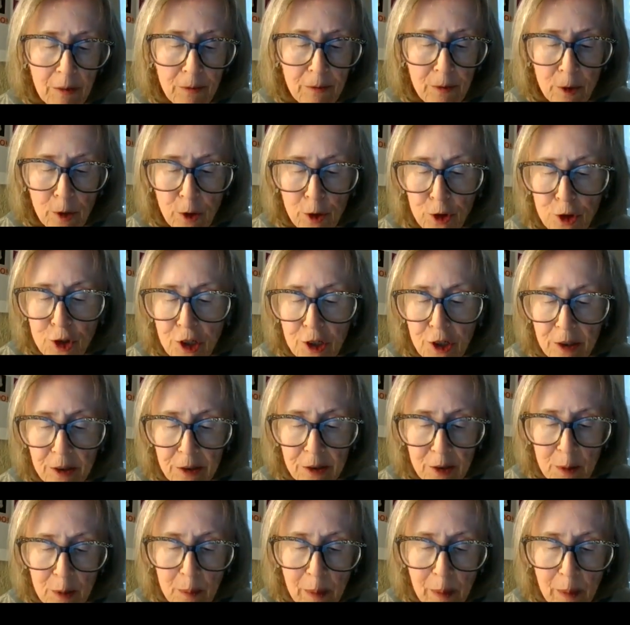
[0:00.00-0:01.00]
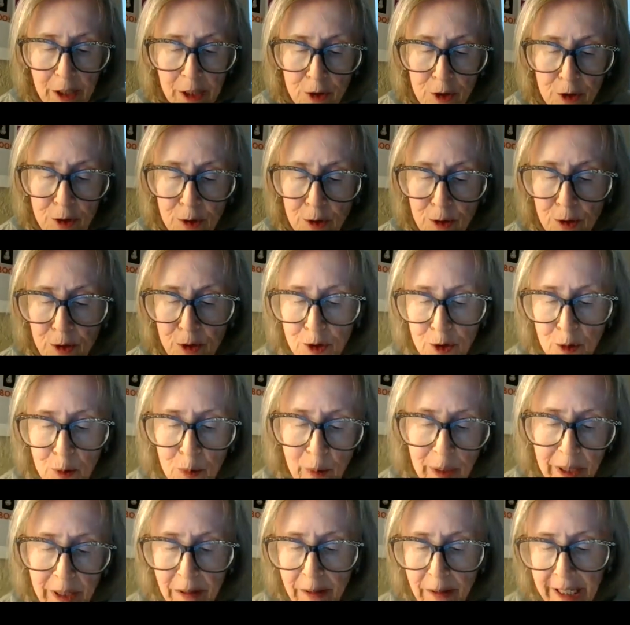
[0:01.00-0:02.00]
virgins might choose to
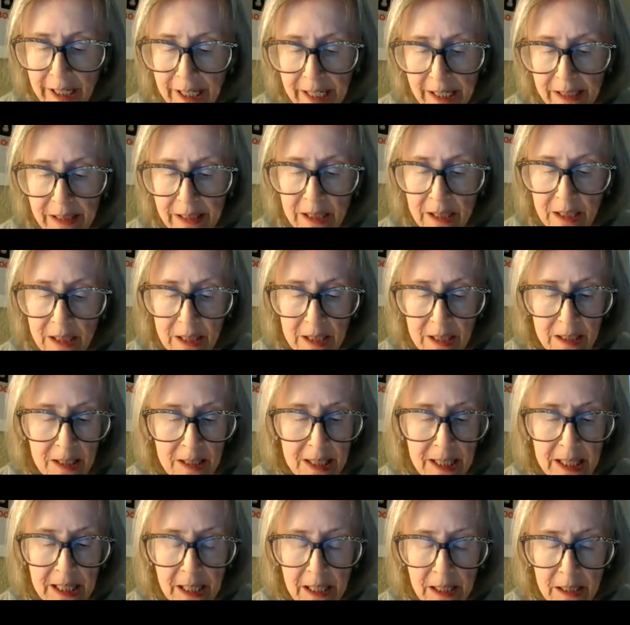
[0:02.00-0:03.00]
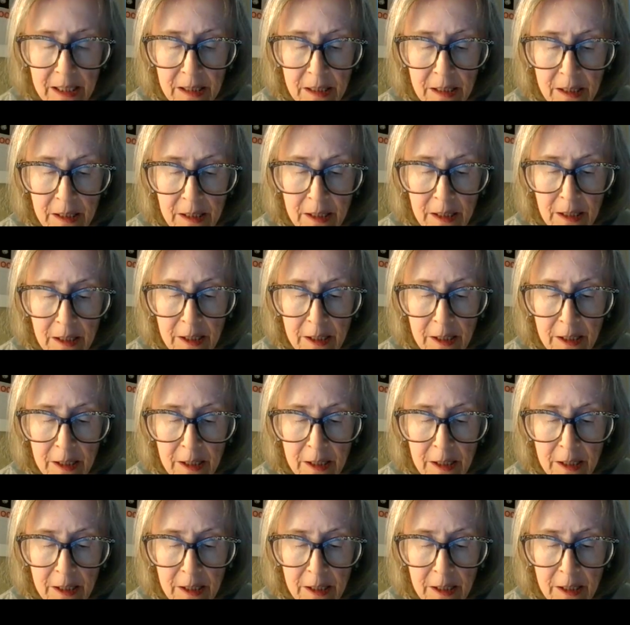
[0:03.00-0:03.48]
wear against the skin